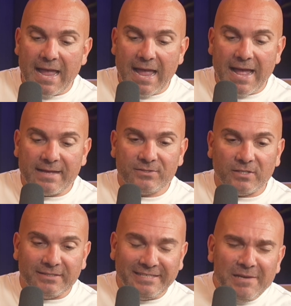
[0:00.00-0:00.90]
as
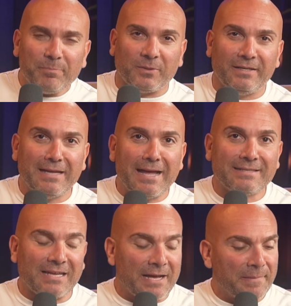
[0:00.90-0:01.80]
deeply
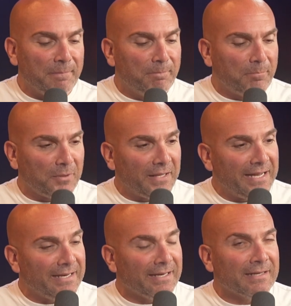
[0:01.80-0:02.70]
as I'm
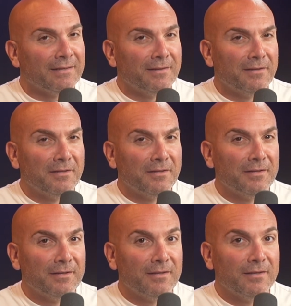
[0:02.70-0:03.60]
planning
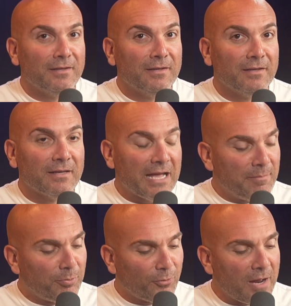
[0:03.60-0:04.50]

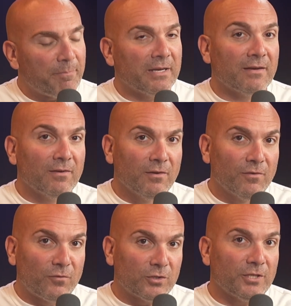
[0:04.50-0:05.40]
and prepping
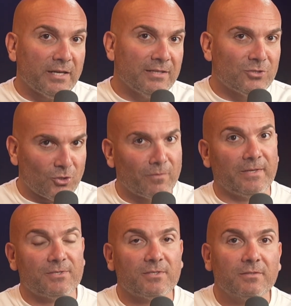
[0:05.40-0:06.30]
for tonight's
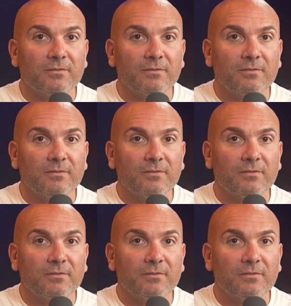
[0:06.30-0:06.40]
service,